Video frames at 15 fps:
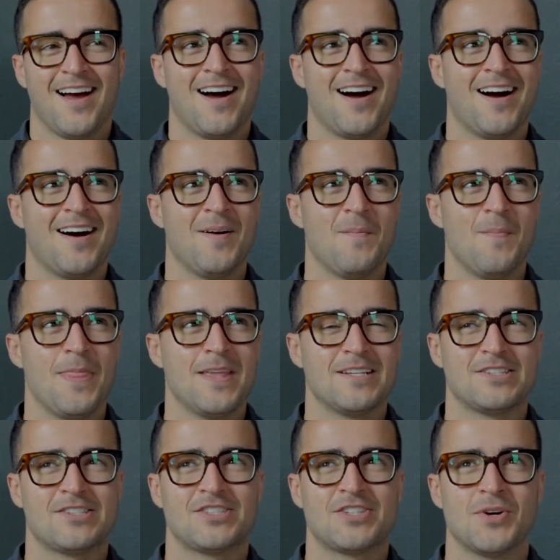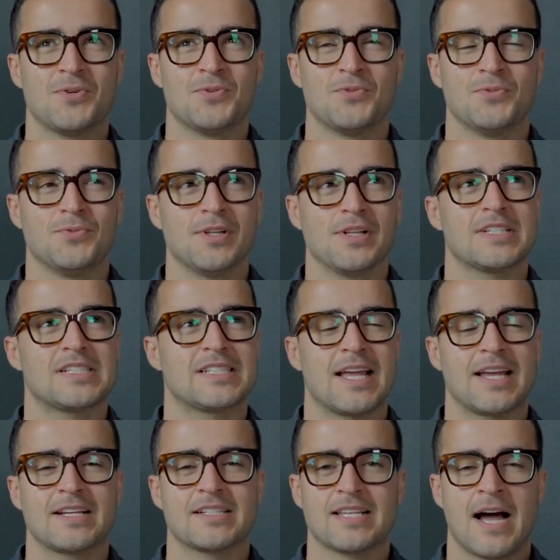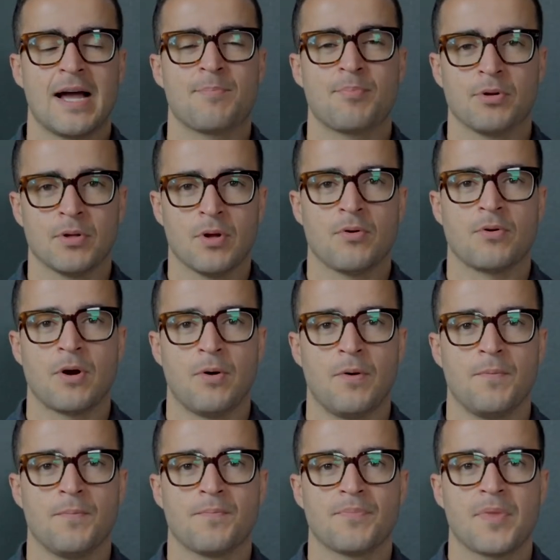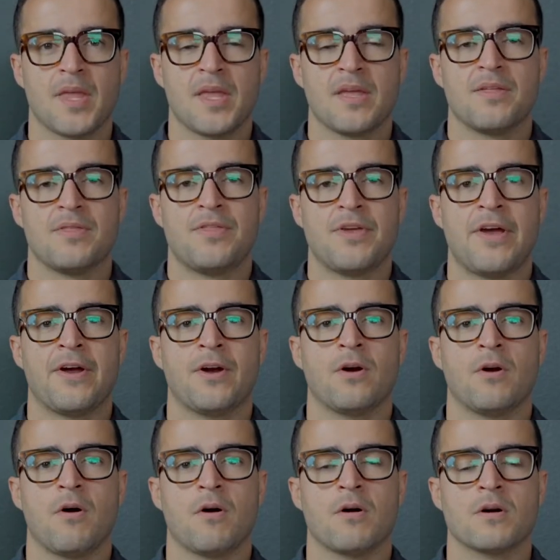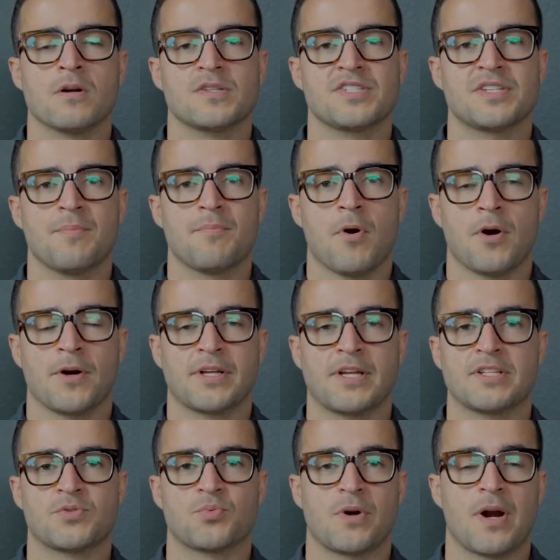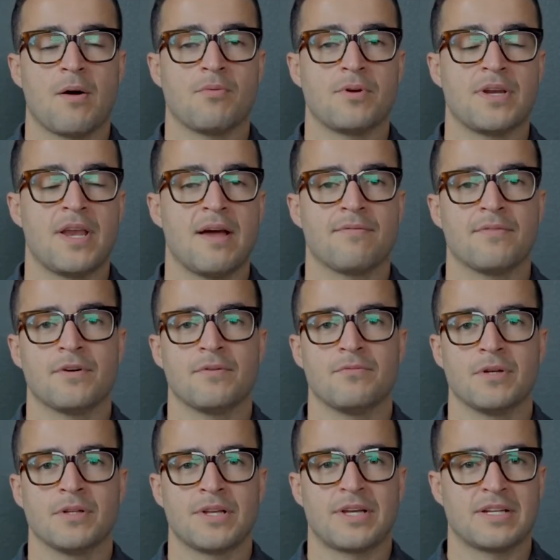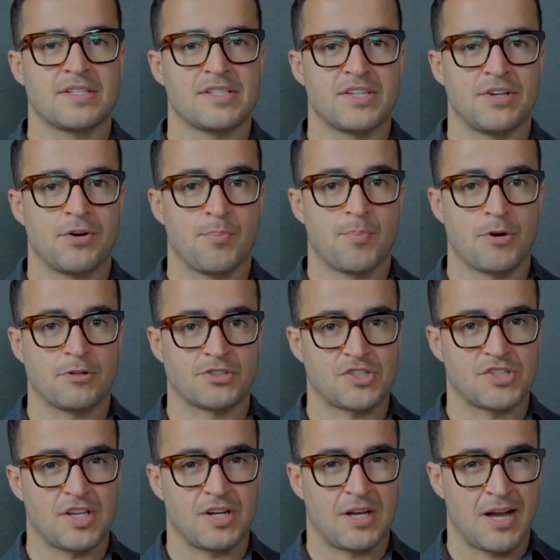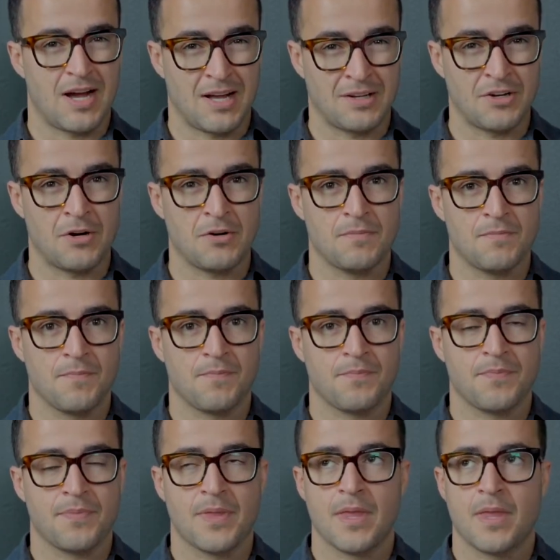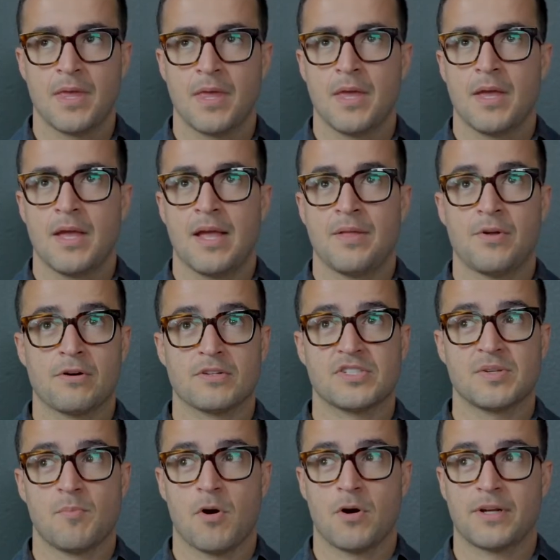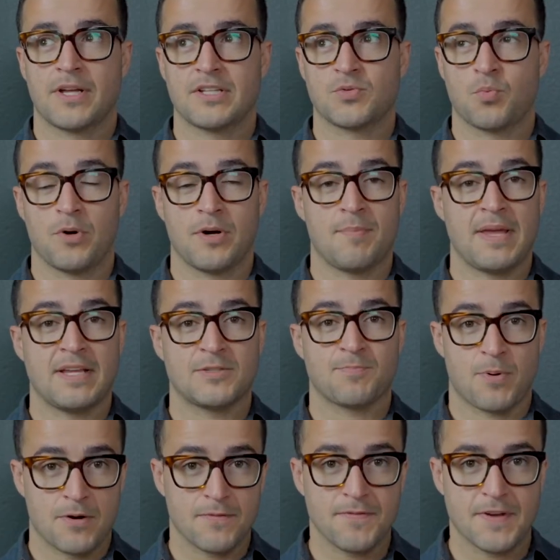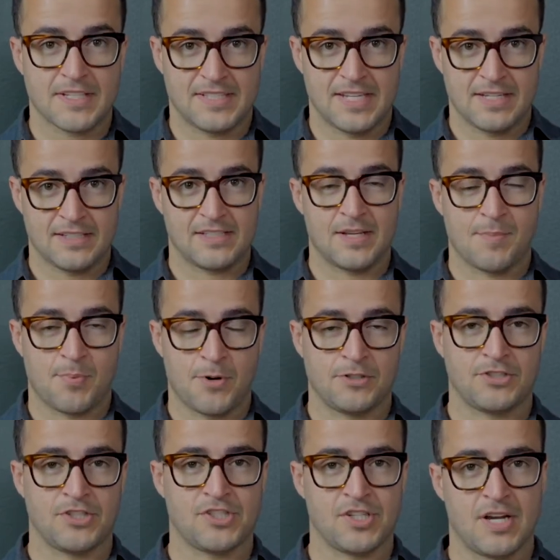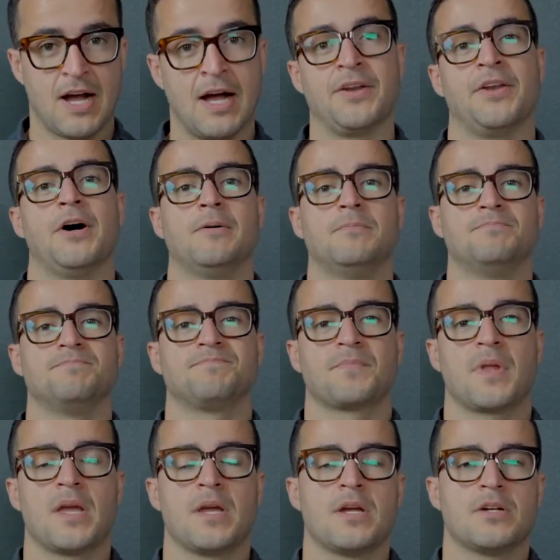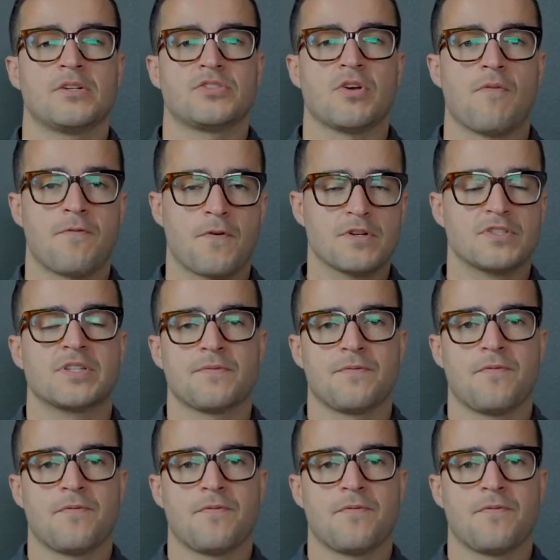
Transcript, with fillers: uh, so, real estate is hyper local. There are some markets where I would never really consider purchasing a condo and there are some markets where it makes perfect sense to purchase a condo. So, first and